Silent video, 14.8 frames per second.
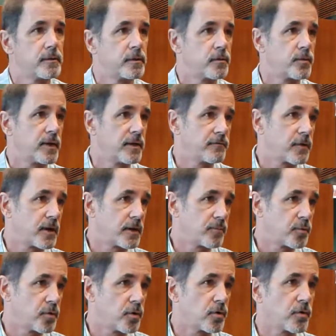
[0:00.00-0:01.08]
creative writing
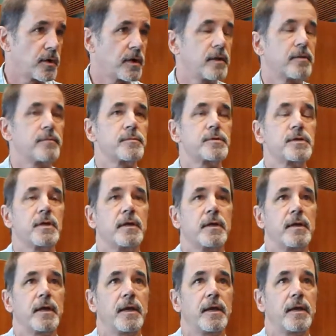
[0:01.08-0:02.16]
programs
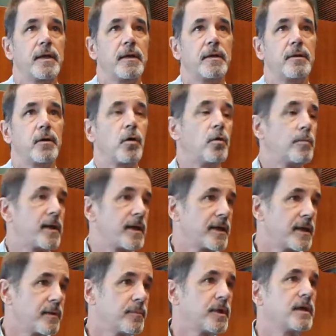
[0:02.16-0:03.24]
and
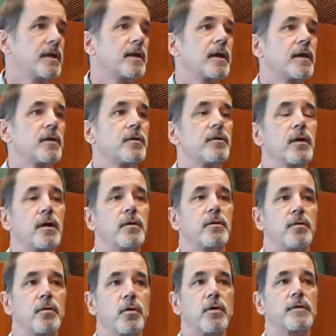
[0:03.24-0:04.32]
Miami
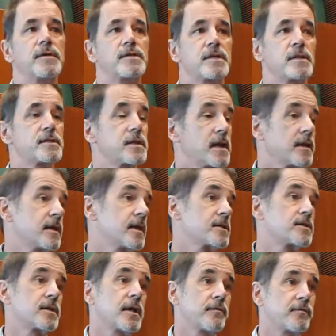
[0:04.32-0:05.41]
and all these things that I
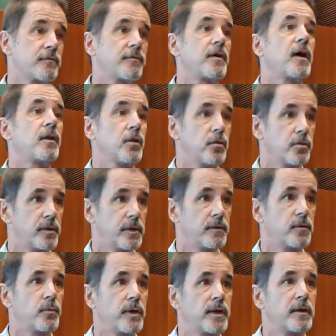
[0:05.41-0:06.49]
guess have followed in
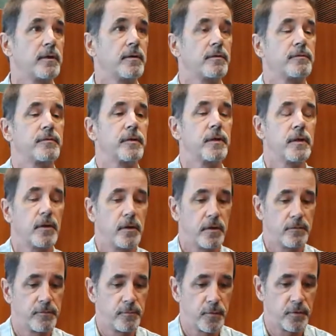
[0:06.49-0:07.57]
the wake
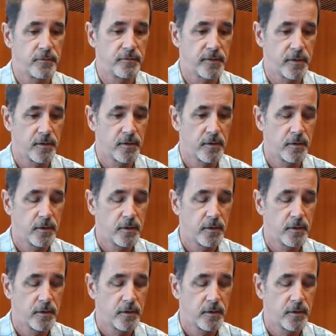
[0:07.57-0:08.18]
of the book fair.